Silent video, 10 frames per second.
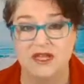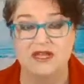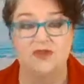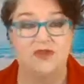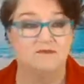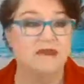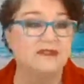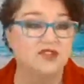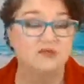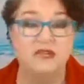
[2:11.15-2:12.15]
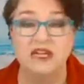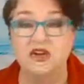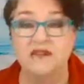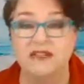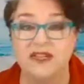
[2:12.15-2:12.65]
You can message me here
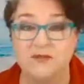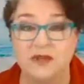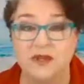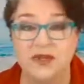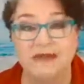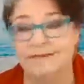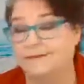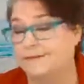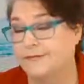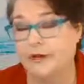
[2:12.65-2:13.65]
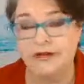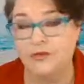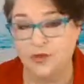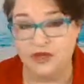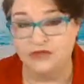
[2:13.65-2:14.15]
on Facebook, whatever
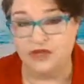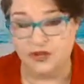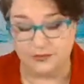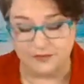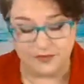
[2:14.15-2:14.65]
works for you.